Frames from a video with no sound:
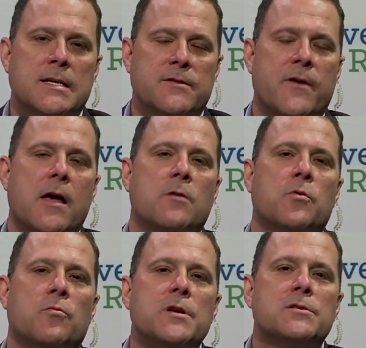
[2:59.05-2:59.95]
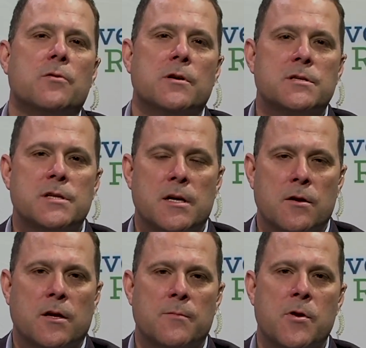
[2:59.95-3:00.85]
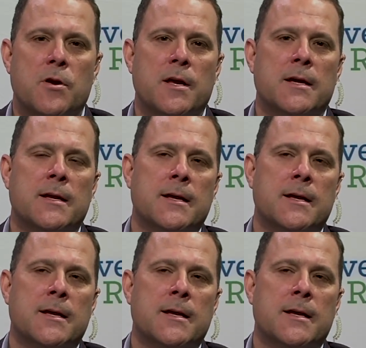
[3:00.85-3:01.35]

valuable resource in our community, and